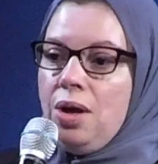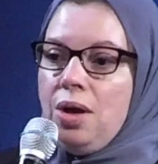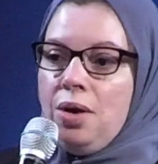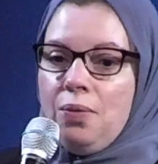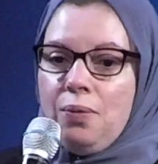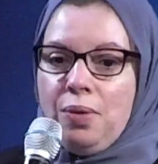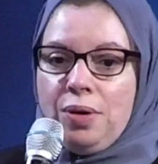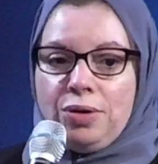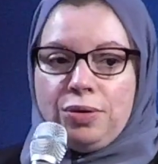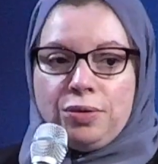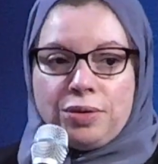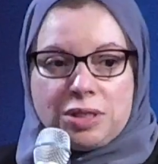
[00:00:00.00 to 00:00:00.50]

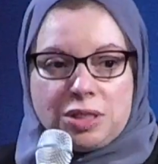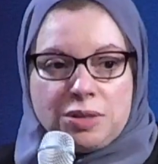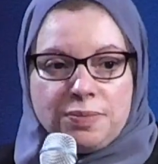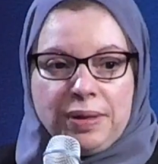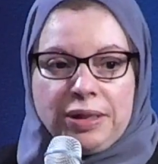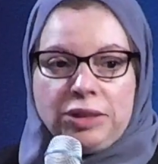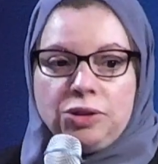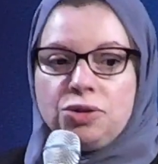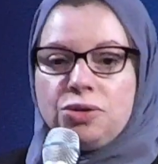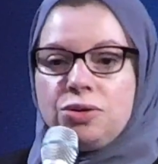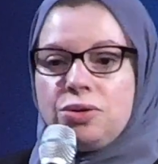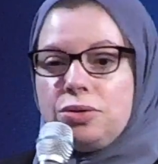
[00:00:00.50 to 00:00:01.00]
whether it's
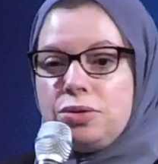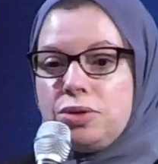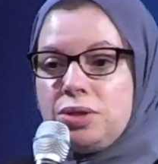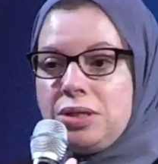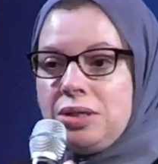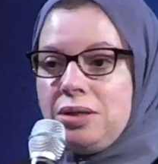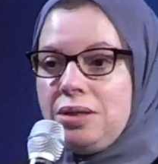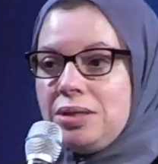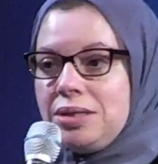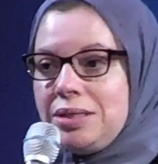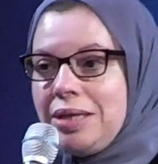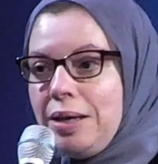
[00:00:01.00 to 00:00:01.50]
mentors in
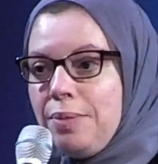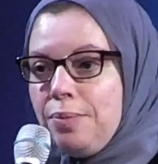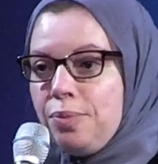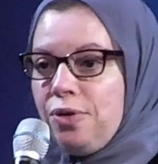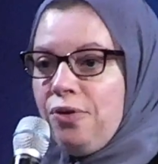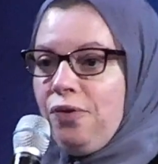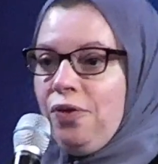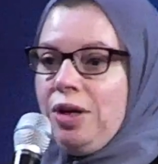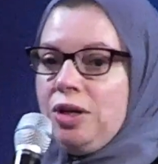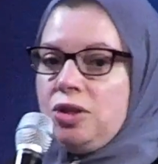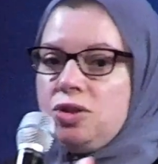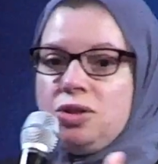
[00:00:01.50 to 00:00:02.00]
the same
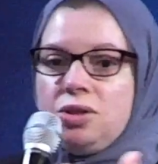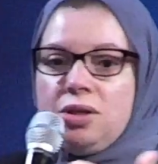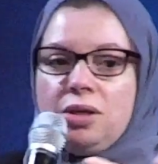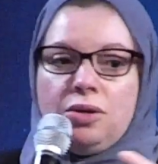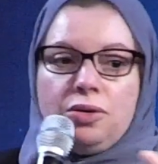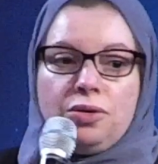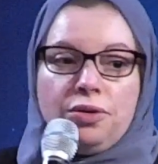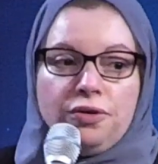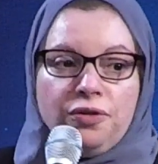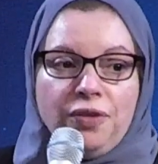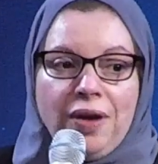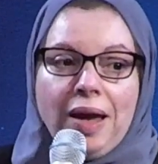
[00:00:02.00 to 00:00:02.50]
profession
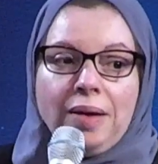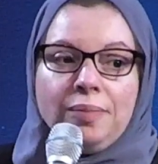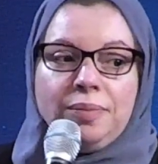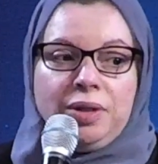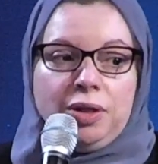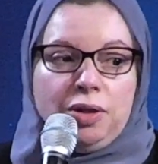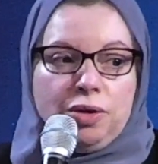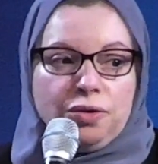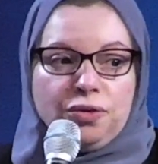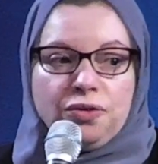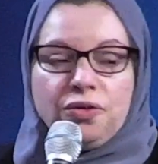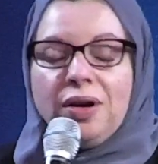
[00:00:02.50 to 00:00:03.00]
or family
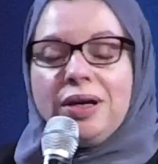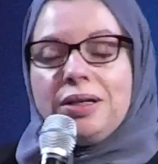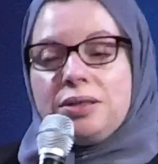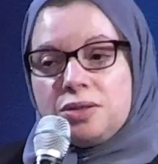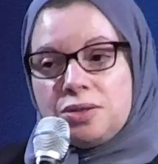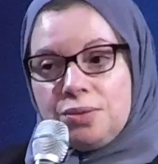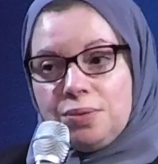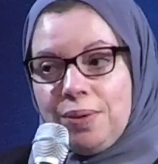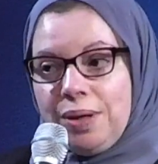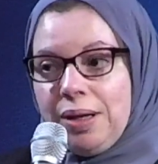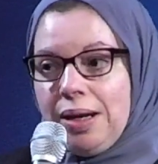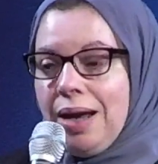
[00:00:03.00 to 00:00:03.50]
or friends or
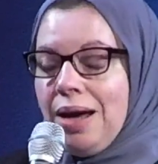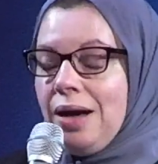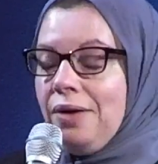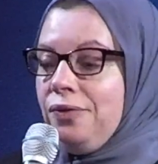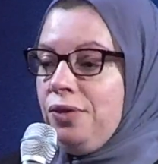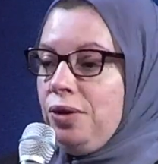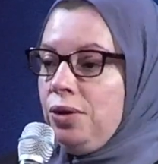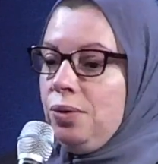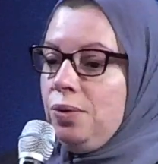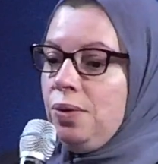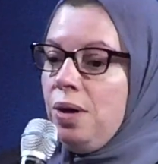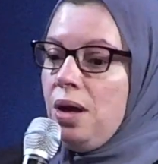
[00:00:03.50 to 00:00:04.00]
what have
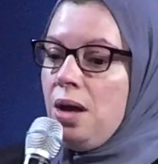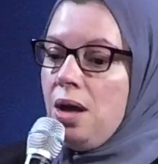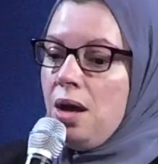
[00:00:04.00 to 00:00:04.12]
you.